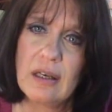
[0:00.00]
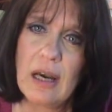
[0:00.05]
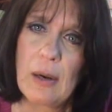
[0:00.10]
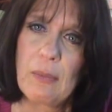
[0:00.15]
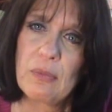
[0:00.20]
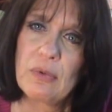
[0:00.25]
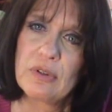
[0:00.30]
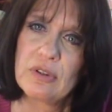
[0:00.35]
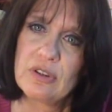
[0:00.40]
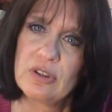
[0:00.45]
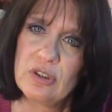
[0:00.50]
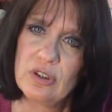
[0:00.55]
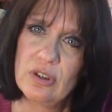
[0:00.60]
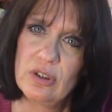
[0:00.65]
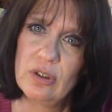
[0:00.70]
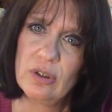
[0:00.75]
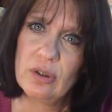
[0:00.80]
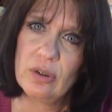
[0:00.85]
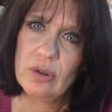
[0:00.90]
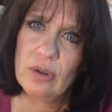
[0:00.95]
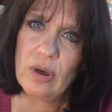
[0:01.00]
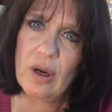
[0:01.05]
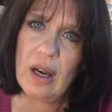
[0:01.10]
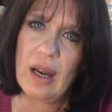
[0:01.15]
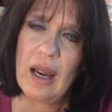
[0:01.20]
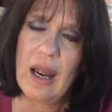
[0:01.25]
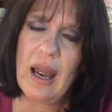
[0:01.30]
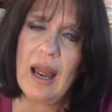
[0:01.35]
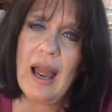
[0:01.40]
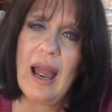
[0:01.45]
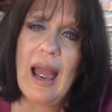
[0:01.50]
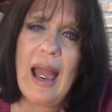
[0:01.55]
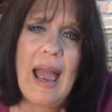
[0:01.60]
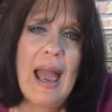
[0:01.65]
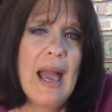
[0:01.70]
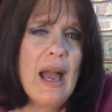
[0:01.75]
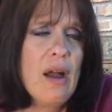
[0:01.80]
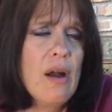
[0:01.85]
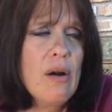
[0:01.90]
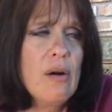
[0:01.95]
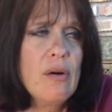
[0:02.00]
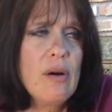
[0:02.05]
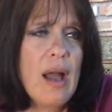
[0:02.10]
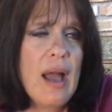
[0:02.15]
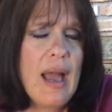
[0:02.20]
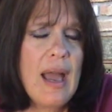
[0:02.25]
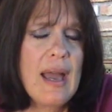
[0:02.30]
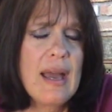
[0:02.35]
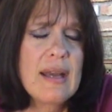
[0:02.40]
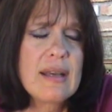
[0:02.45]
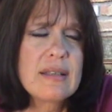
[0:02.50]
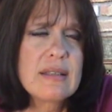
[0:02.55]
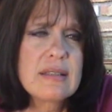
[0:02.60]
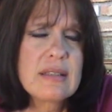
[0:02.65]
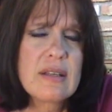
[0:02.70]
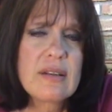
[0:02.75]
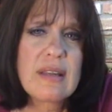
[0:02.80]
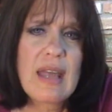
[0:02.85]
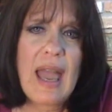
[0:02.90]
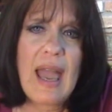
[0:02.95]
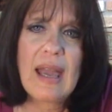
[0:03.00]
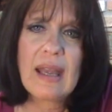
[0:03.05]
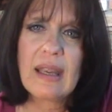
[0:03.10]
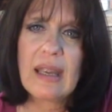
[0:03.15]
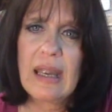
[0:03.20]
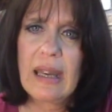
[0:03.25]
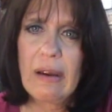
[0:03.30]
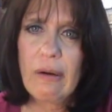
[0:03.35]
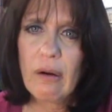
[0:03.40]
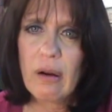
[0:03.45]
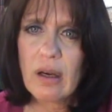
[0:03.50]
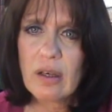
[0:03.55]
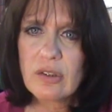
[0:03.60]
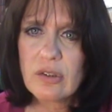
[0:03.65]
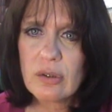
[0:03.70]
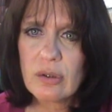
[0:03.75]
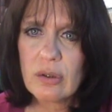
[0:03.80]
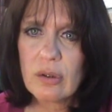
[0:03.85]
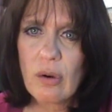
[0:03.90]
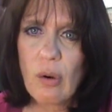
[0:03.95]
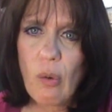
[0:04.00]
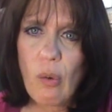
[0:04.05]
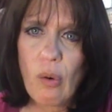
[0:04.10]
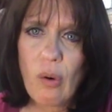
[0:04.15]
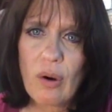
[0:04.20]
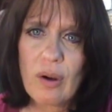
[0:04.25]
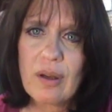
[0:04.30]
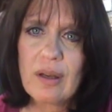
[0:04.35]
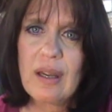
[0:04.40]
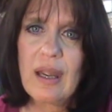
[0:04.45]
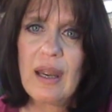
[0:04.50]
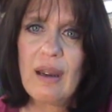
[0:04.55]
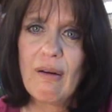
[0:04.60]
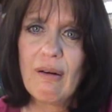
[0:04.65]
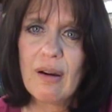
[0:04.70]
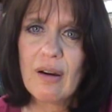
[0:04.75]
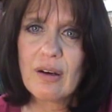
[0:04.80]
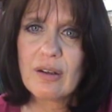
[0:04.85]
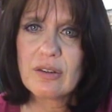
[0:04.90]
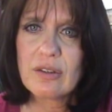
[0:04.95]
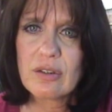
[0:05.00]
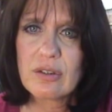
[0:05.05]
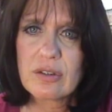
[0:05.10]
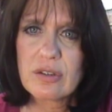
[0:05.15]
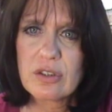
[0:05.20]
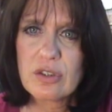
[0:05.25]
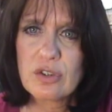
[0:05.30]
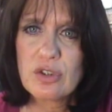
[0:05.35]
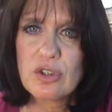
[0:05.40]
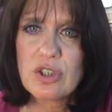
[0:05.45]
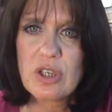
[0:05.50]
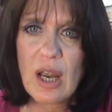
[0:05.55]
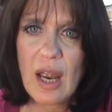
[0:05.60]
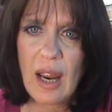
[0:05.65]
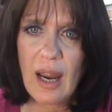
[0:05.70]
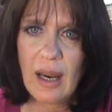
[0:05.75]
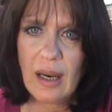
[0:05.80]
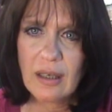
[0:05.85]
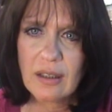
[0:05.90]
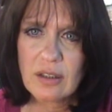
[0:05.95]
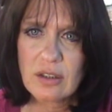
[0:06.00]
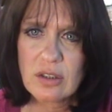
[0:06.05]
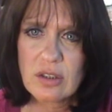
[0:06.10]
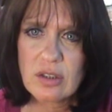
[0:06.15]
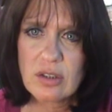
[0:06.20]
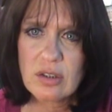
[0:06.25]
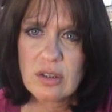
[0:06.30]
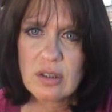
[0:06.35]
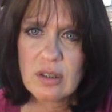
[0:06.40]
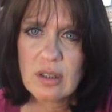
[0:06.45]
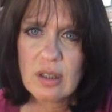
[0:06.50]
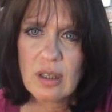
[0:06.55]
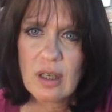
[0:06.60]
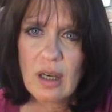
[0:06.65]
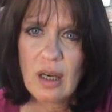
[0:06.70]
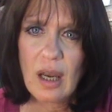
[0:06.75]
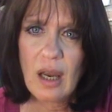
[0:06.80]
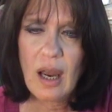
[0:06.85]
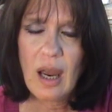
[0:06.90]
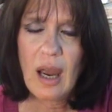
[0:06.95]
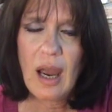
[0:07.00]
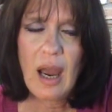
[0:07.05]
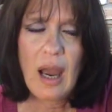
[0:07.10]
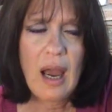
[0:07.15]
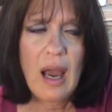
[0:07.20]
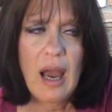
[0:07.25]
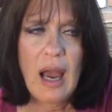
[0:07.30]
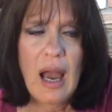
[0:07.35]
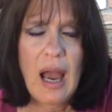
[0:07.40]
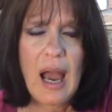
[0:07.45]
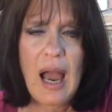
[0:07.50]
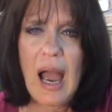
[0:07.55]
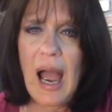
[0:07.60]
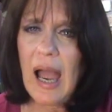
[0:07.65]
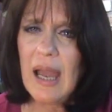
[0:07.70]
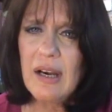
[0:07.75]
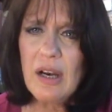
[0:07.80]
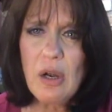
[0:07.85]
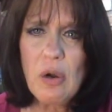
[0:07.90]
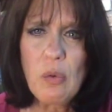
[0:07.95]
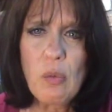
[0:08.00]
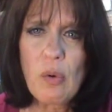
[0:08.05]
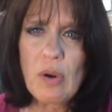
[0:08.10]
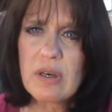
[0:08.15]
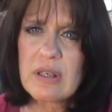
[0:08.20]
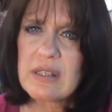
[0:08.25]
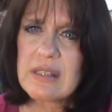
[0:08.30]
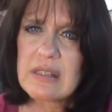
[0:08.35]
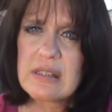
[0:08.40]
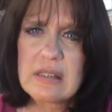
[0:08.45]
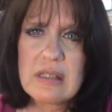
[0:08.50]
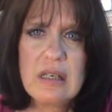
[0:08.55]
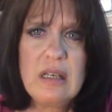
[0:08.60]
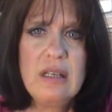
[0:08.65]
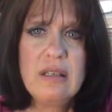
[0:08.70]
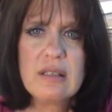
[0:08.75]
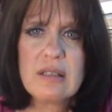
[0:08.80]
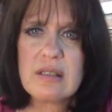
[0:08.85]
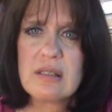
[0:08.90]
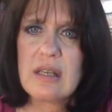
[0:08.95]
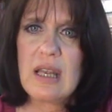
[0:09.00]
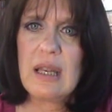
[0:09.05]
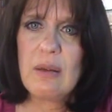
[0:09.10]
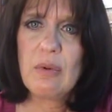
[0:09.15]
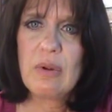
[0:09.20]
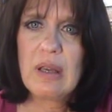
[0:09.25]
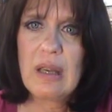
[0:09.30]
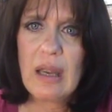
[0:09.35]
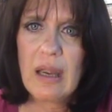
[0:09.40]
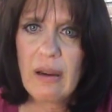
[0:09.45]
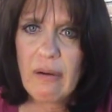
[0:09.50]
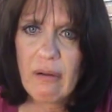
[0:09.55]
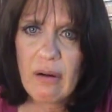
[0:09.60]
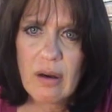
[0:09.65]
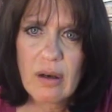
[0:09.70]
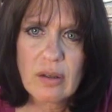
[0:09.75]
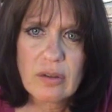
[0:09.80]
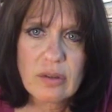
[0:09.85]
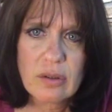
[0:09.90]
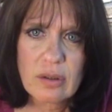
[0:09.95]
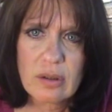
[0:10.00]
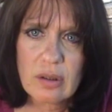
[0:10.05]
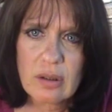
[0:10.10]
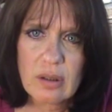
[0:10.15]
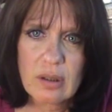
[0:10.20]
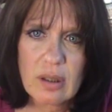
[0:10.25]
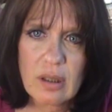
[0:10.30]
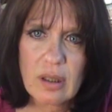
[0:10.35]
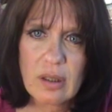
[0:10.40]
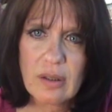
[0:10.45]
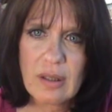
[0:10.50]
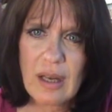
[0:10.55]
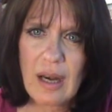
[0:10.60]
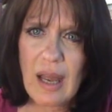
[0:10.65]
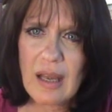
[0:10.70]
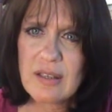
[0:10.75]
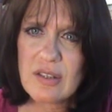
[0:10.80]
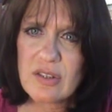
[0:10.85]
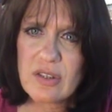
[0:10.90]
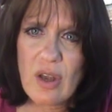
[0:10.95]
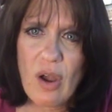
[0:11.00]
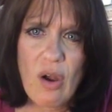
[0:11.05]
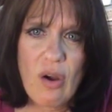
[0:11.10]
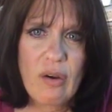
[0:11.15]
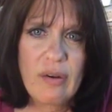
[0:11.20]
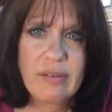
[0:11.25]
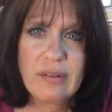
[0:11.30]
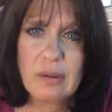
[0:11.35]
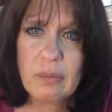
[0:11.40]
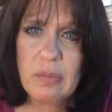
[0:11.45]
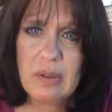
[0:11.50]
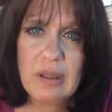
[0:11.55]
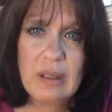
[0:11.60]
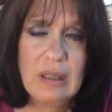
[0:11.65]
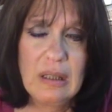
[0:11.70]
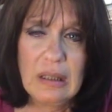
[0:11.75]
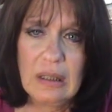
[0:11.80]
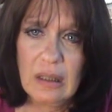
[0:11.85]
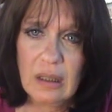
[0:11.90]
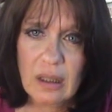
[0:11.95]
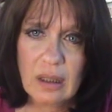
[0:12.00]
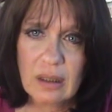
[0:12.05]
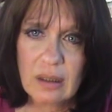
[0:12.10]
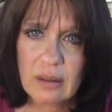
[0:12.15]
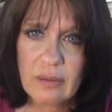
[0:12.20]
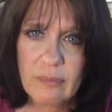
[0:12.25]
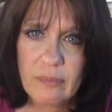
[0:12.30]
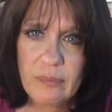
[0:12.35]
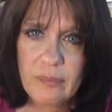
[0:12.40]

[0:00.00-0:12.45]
number two, how has that character or characters changed? I don't want to see the same character that I saw at the beginning.